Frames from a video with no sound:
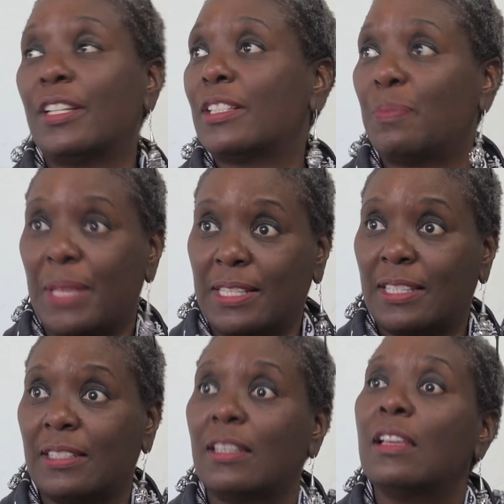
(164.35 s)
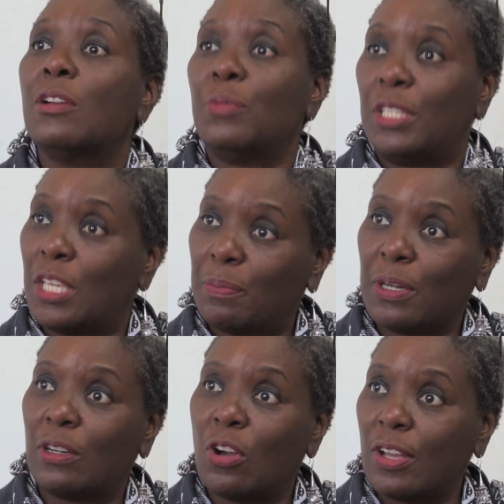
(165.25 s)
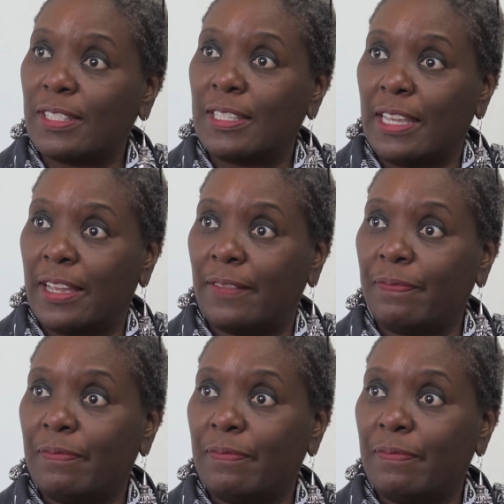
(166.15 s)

expenses, we keep our costs down,